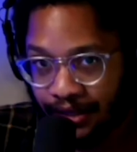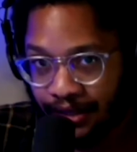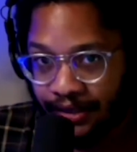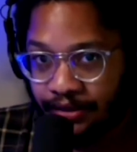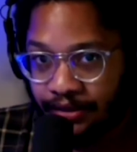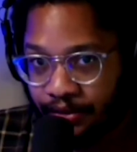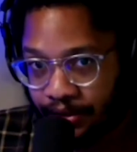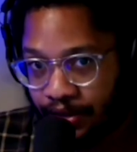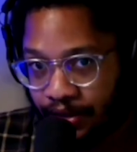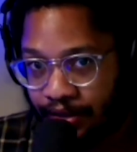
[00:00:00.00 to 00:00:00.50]

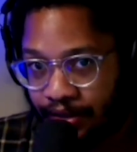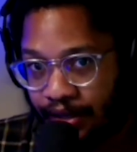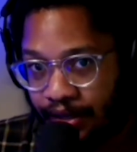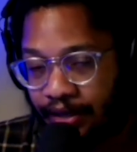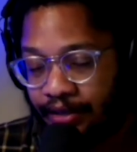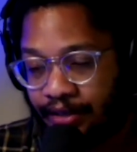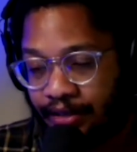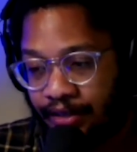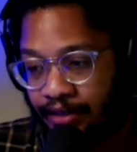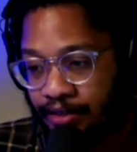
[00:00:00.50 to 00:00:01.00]
here that
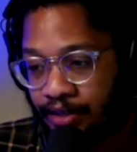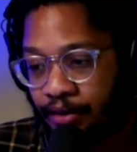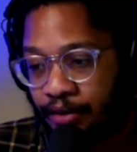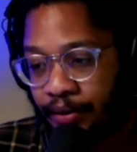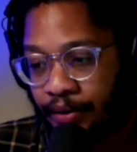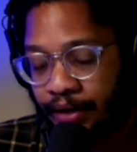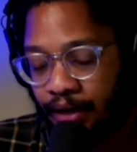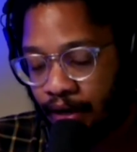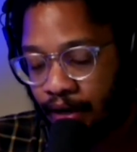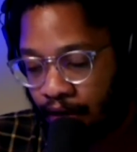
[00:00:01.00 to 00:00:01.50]
is going
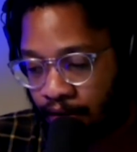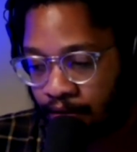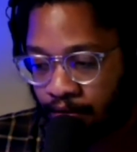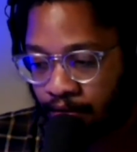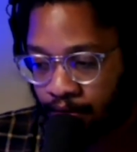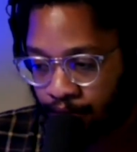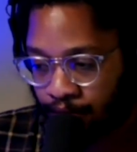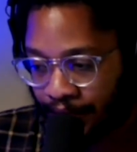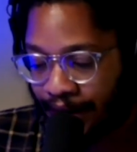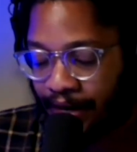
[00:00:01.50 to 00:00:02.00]

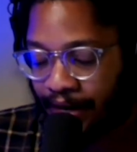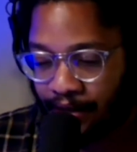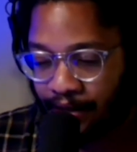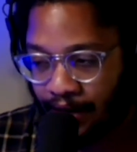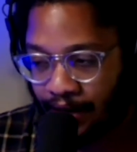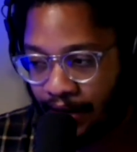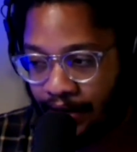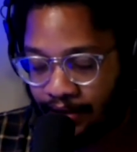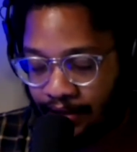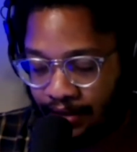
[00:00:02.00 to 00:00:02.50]

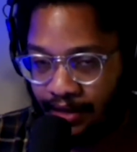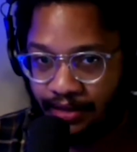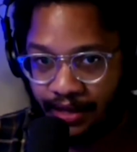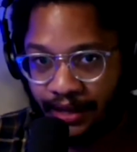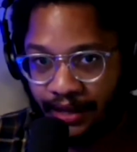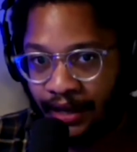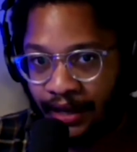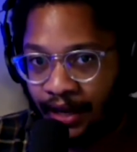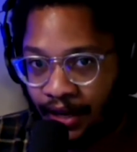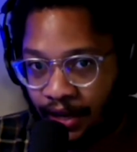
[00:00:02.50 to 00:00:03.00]
unrecognized is like
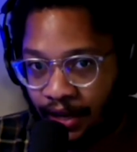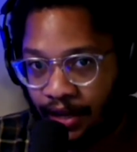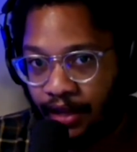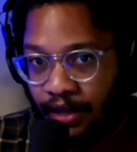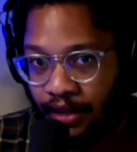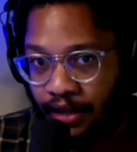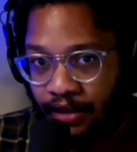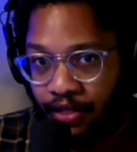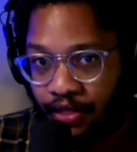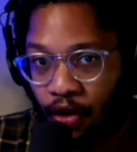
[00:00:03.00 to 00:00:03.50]

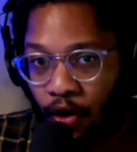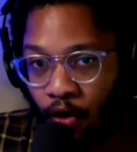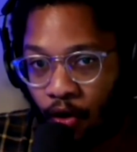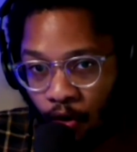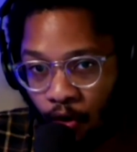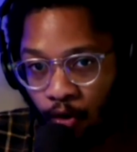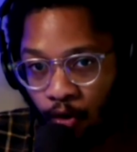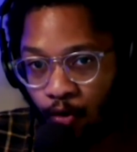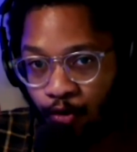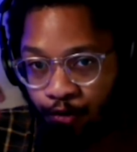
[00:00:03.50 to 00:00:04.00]
the
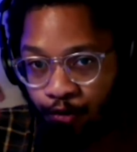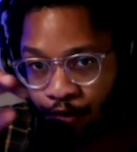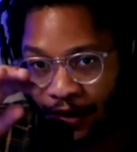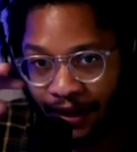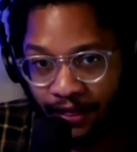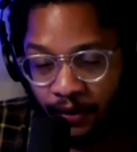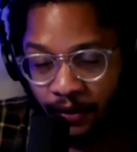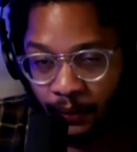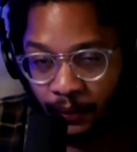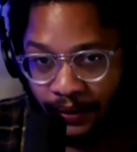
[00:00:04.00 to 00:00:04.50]
whole
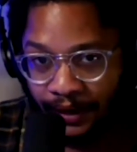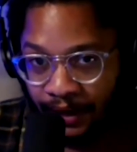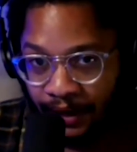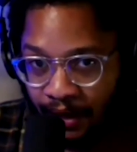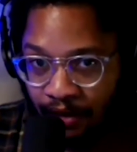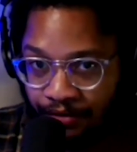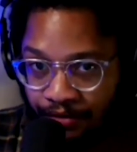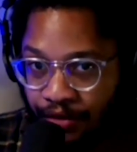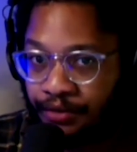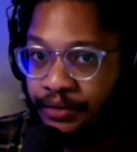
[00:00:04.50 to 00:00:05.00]
following of
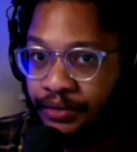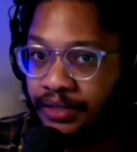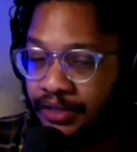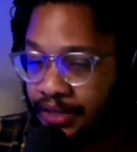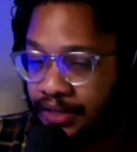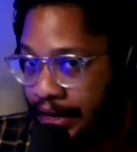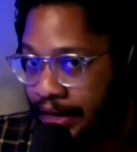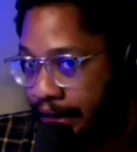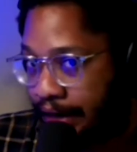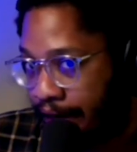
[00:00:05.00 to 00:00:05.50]
the
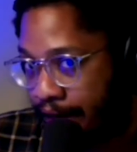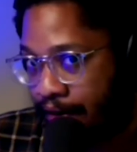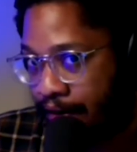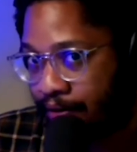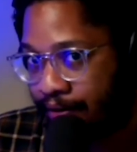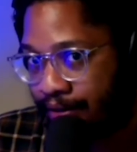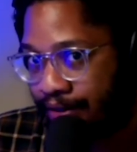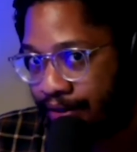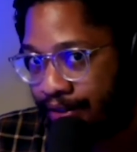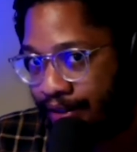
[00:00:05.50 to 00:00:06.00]
368 account.
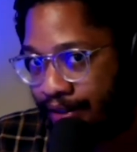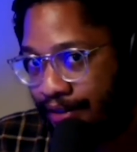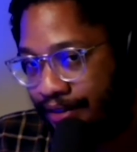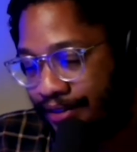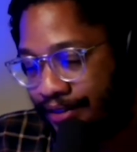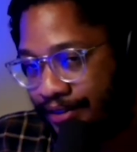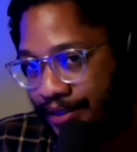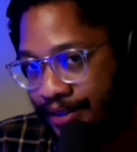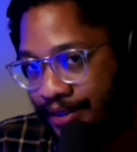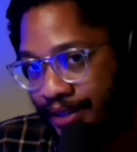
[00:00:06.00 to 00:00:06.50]

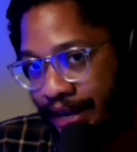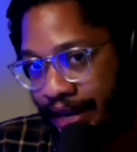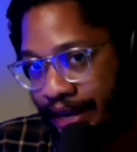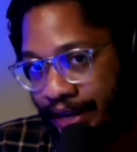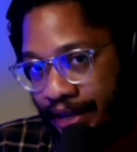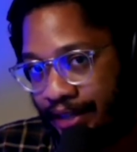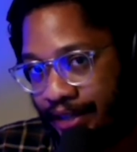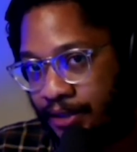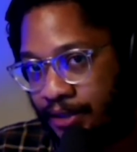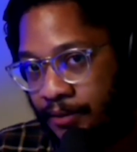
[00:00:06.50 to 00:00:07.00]
Like
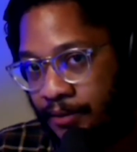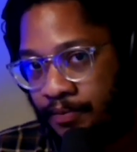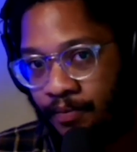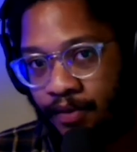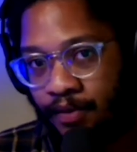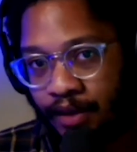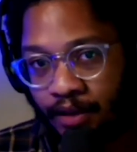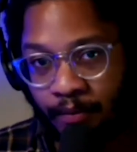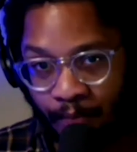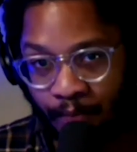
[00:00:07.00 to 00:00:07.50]

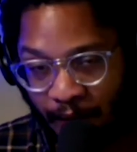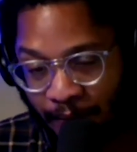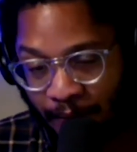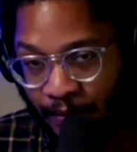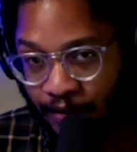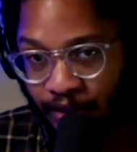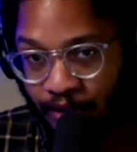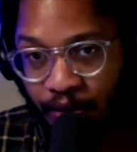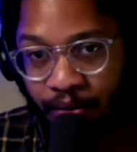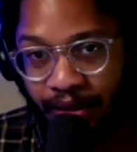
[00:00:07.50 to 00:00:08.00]
people
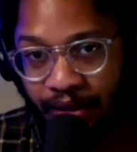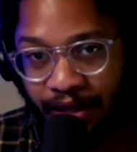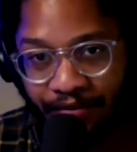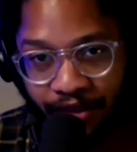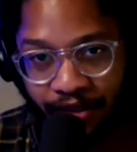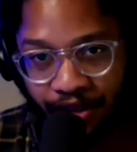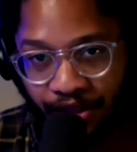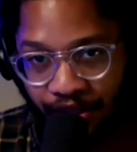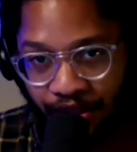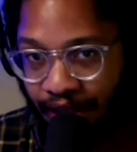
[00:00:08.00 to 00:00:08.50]
don't give a
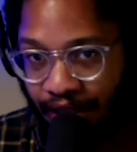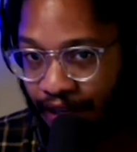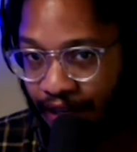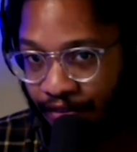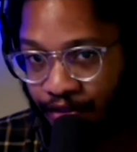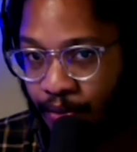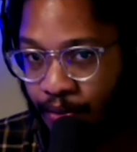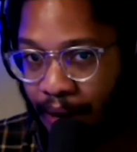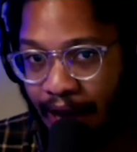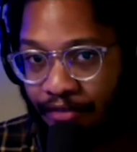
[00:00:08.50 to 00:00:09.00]
shit if you
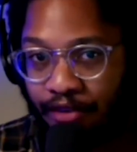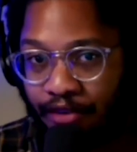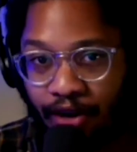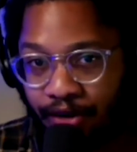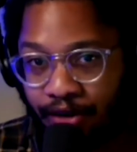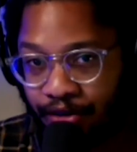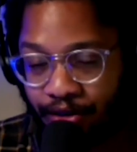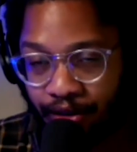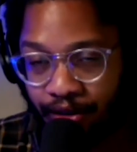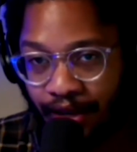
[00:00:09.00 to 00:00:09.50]
have
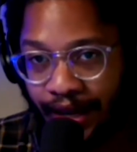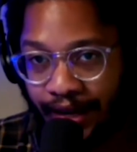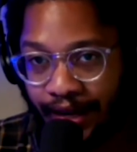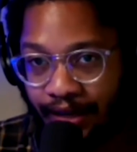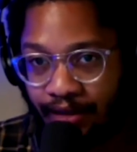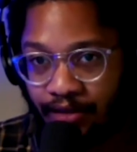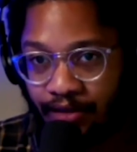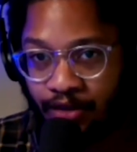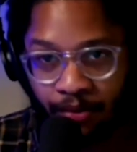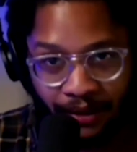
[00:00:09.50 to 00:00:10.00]
under like
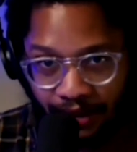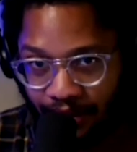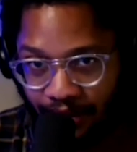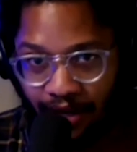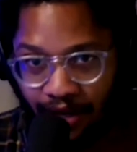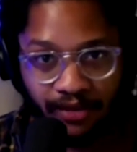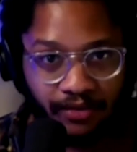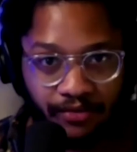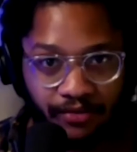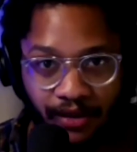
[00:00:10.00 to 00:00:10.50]

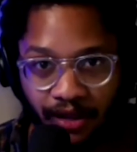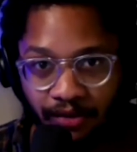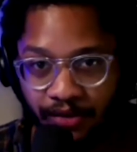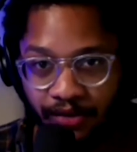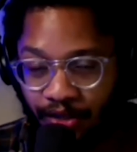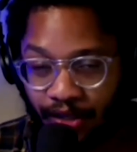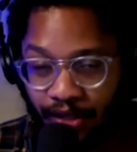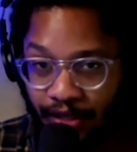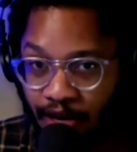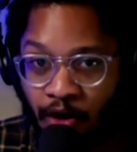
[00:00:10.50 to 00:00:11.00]
20,000 followers.
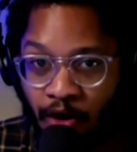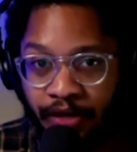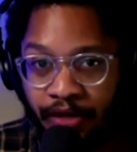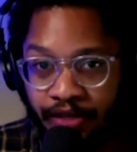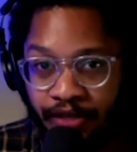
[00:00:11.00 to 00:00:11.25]
Like no one.